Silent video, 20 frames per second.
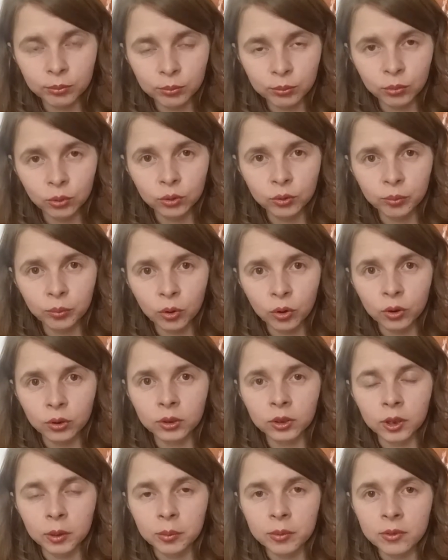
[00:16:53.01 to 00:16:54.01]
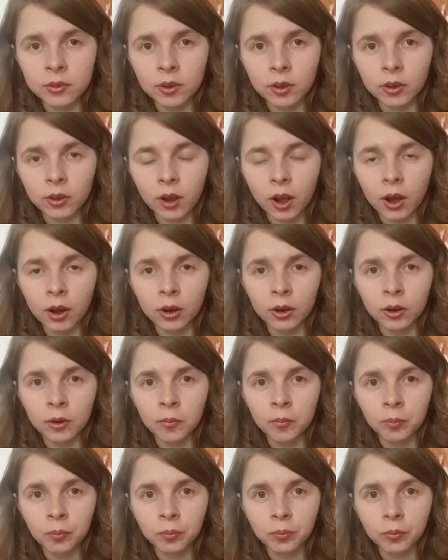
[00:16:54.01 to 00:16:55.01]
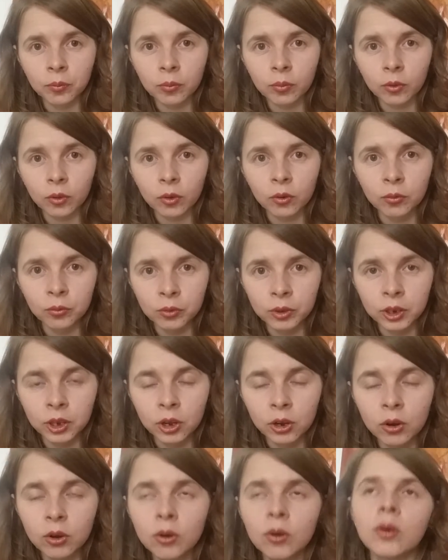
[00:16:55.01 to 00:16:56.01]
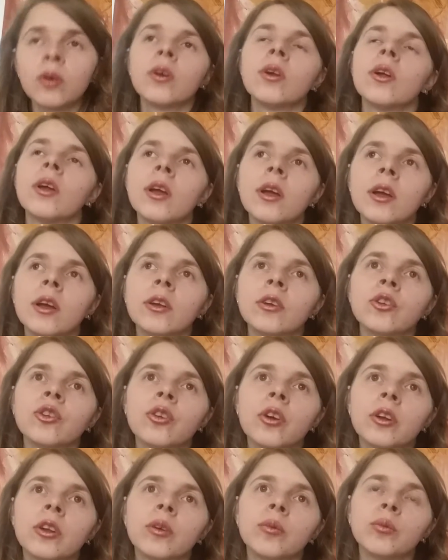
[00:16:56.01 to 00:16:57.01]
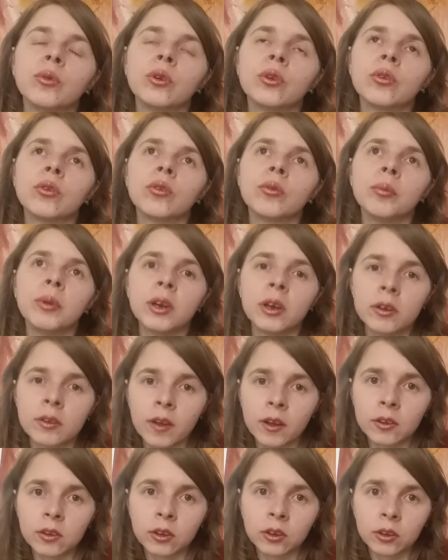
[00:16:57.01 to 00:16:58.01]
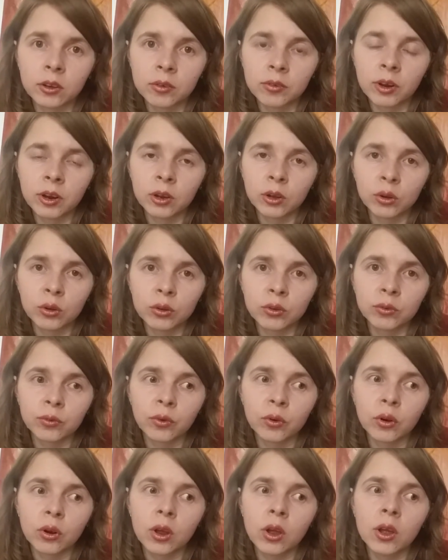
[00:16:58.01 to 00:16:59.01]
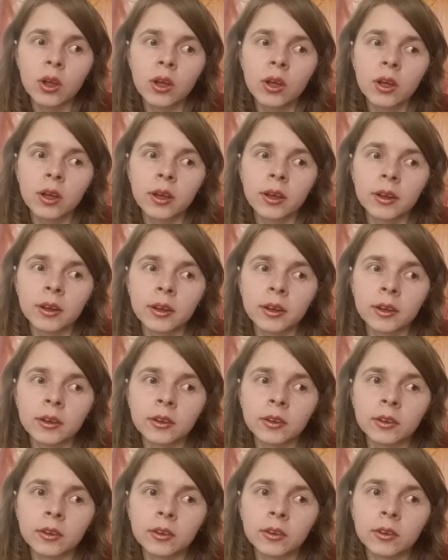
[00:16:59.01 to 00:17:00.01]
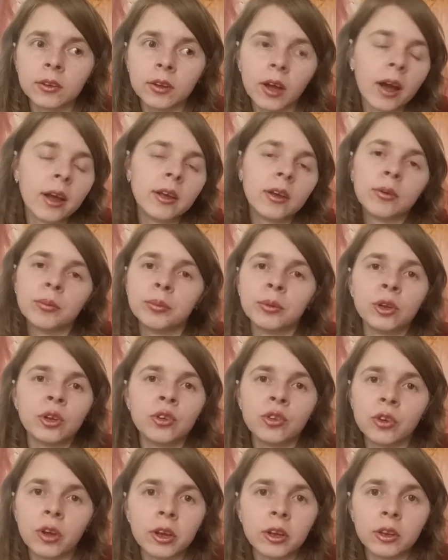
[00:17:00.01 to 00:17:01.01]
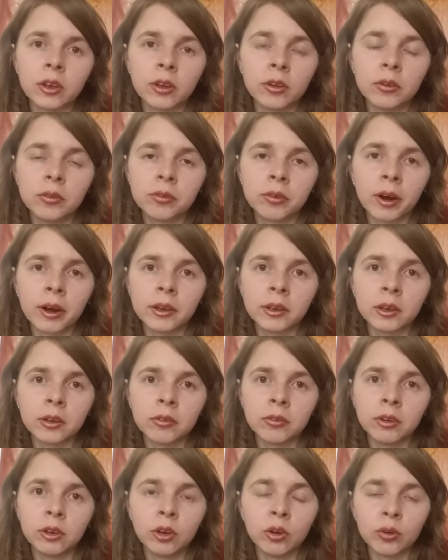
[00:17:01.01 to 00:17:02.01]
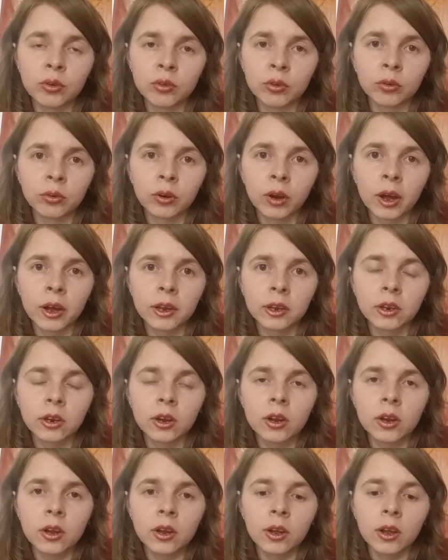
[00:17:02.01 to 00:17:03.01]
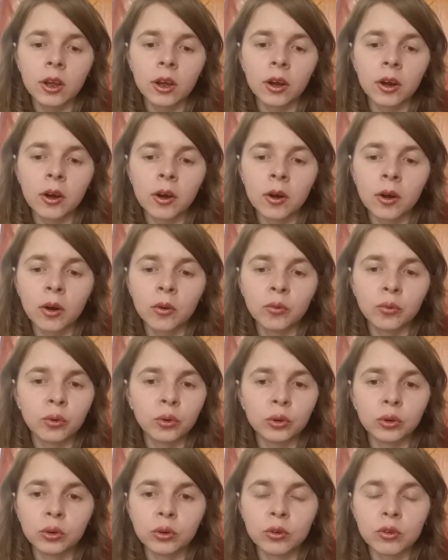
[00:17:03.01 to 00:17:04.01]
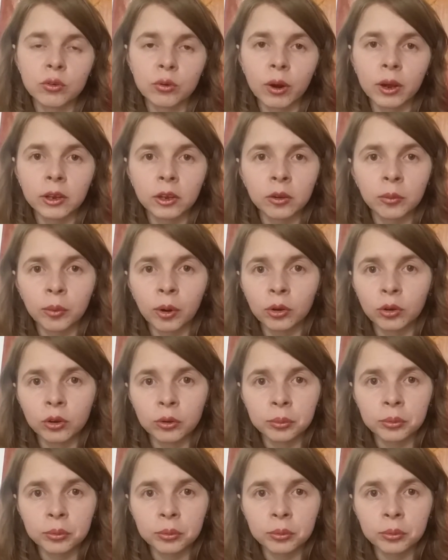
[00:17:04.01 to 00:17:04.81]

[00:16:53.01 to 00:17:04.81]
put more tips on video and share them with you, because I think they're very useful, and I appreciated finding videos online of authors writing about their